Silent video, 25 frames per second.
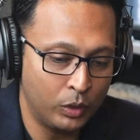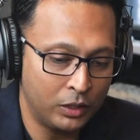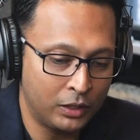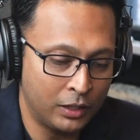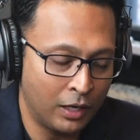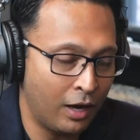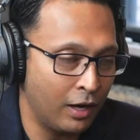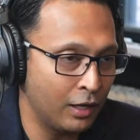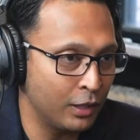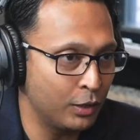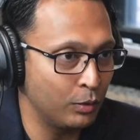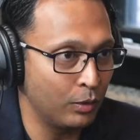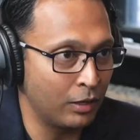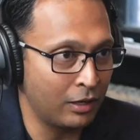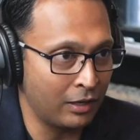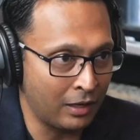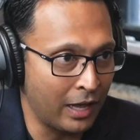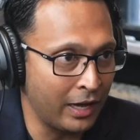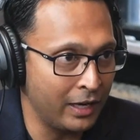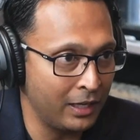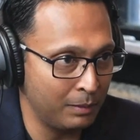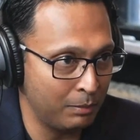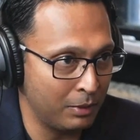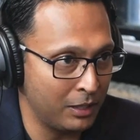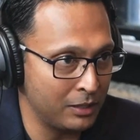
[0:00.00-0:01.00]
we talk to a
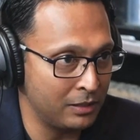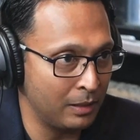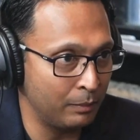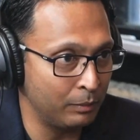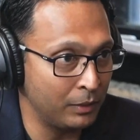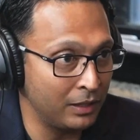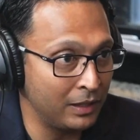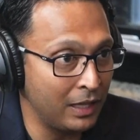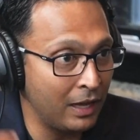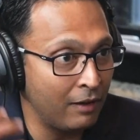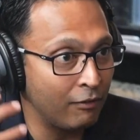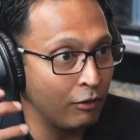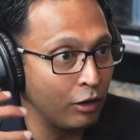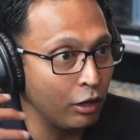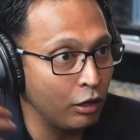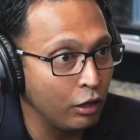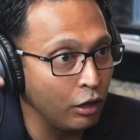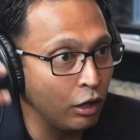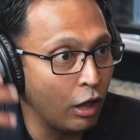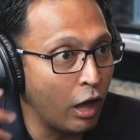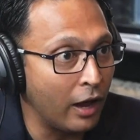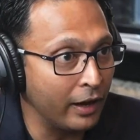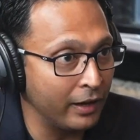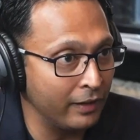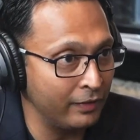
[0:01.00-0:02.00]
client about something, they have a
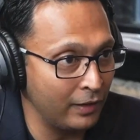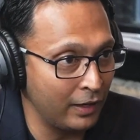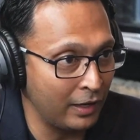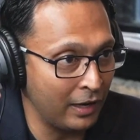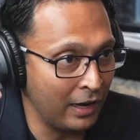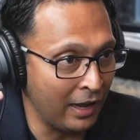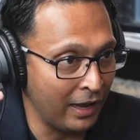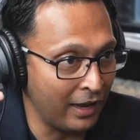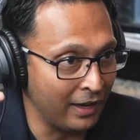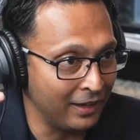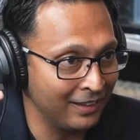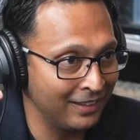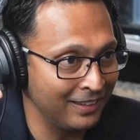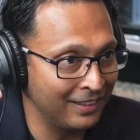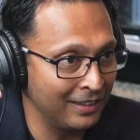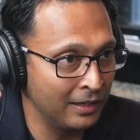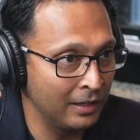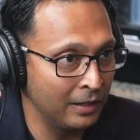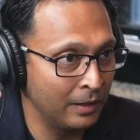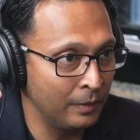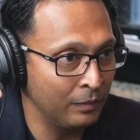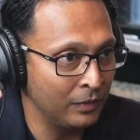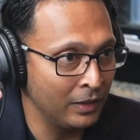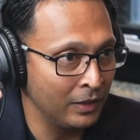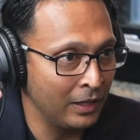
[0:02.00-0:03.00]
lot in their head.
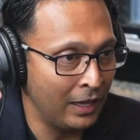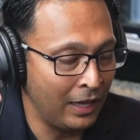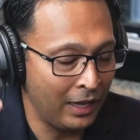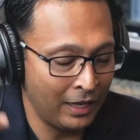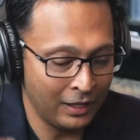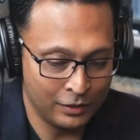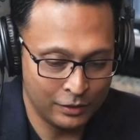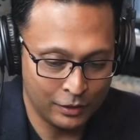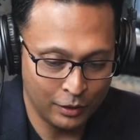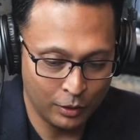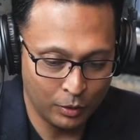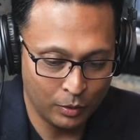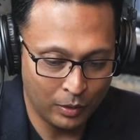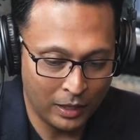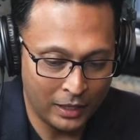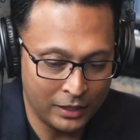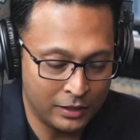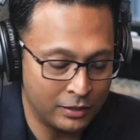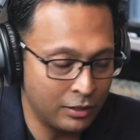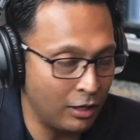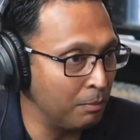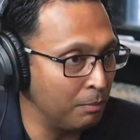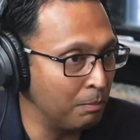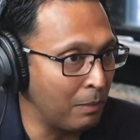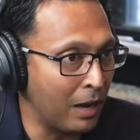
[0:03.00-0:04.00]
And so I
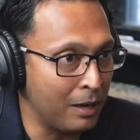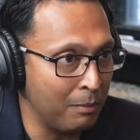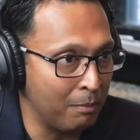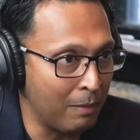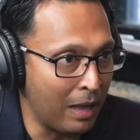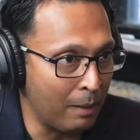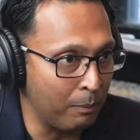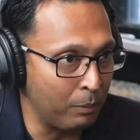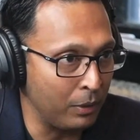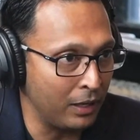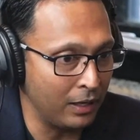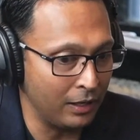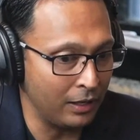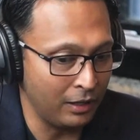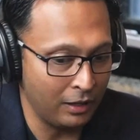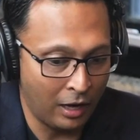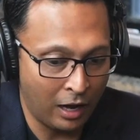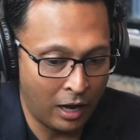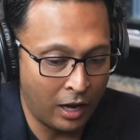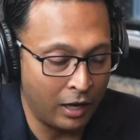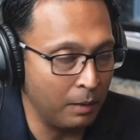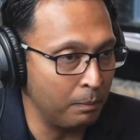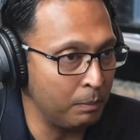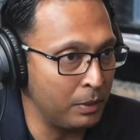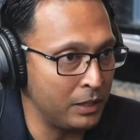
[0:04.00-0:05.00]
started mind mapping it
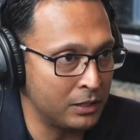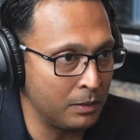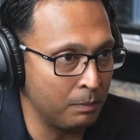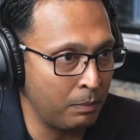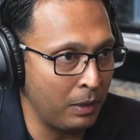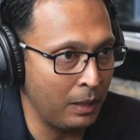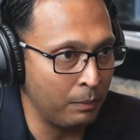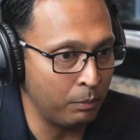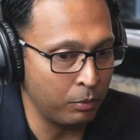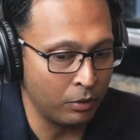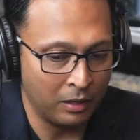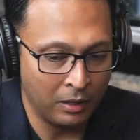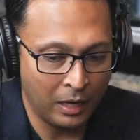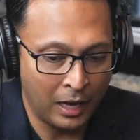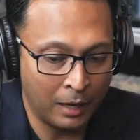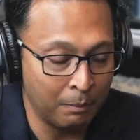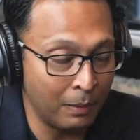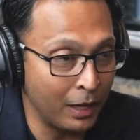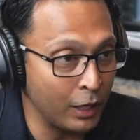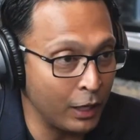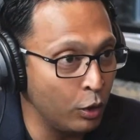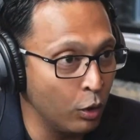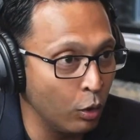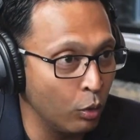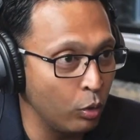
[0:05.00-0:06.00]
on a piece of paper.
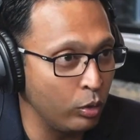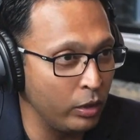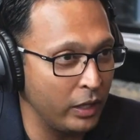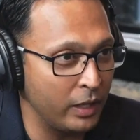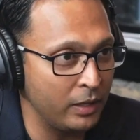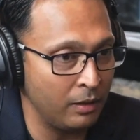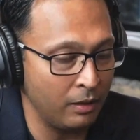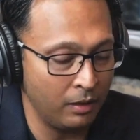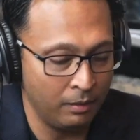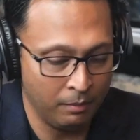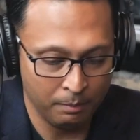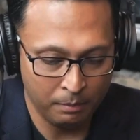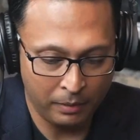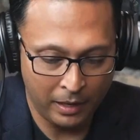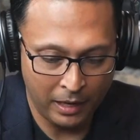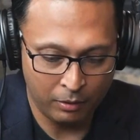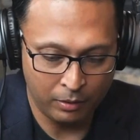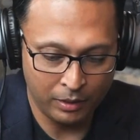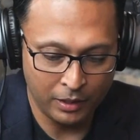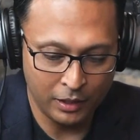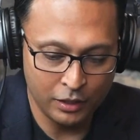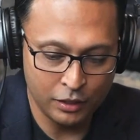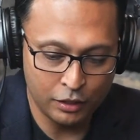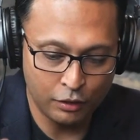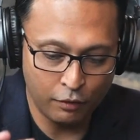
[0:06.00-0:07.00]
And my goal,
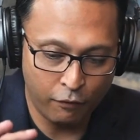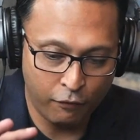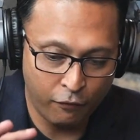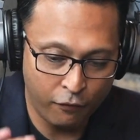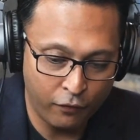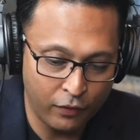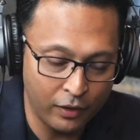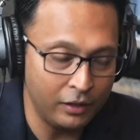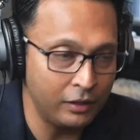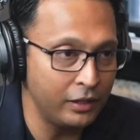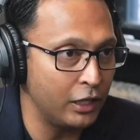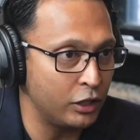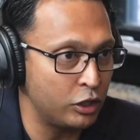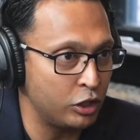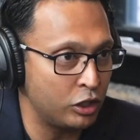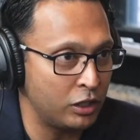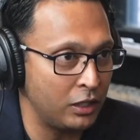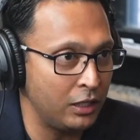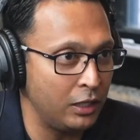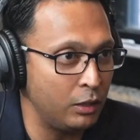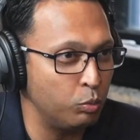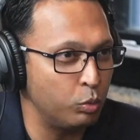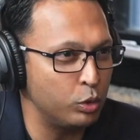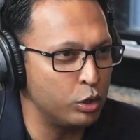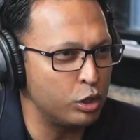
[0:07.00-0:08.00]
Byron, is to fill that
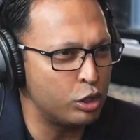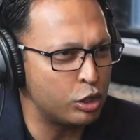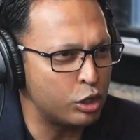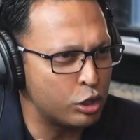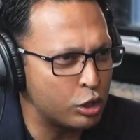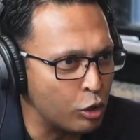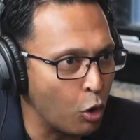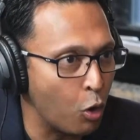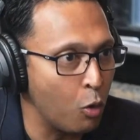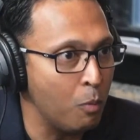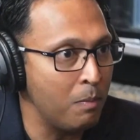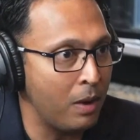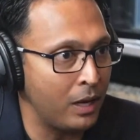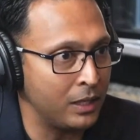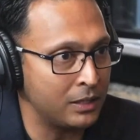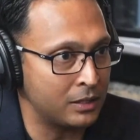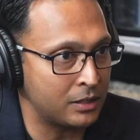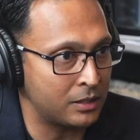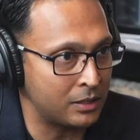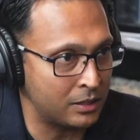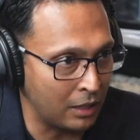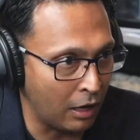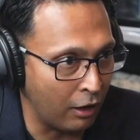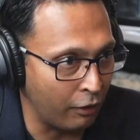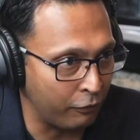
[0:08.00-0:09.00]
sheet with so much
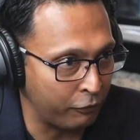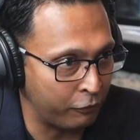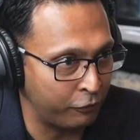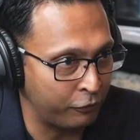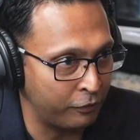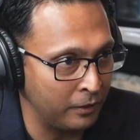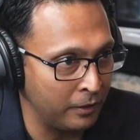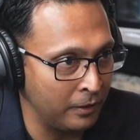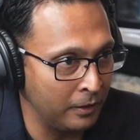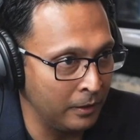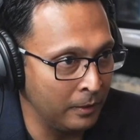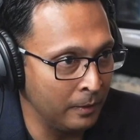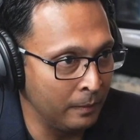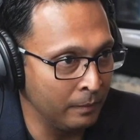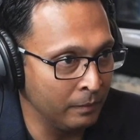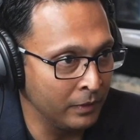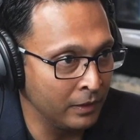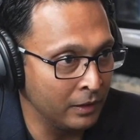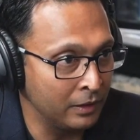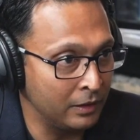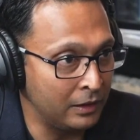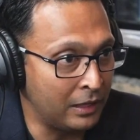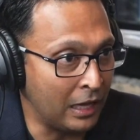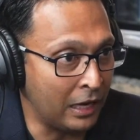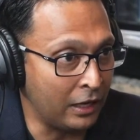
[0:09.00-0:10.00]
stuff
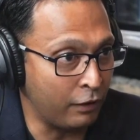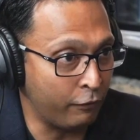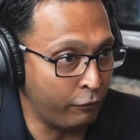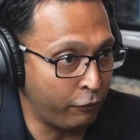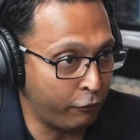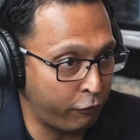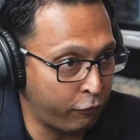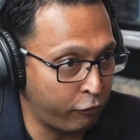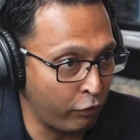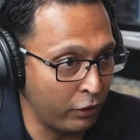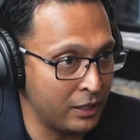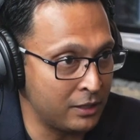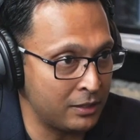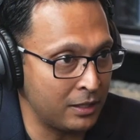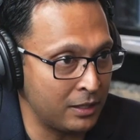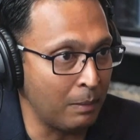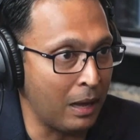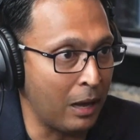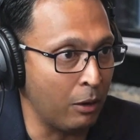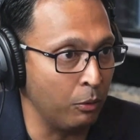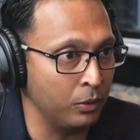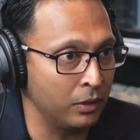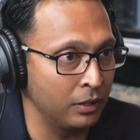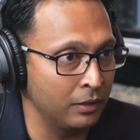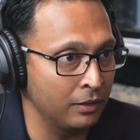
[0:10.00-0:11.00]
that it freaks
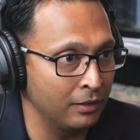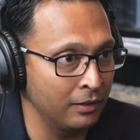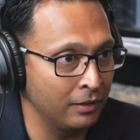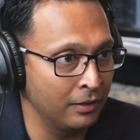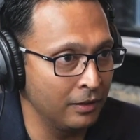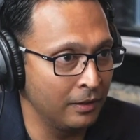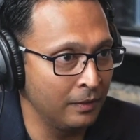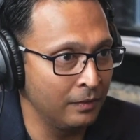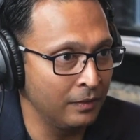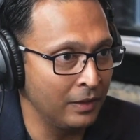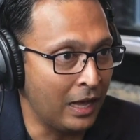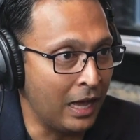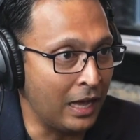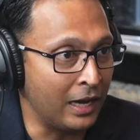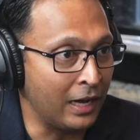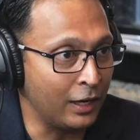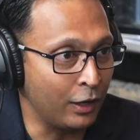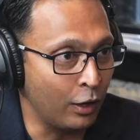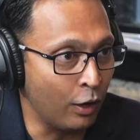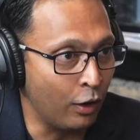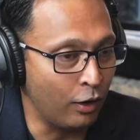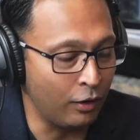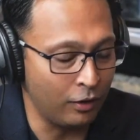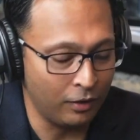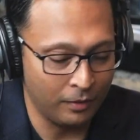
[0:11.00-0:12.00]
them out. And
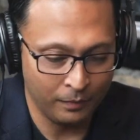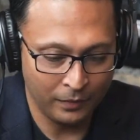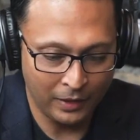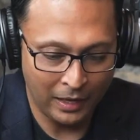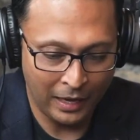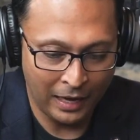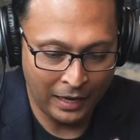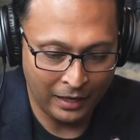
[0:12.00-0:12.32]
I call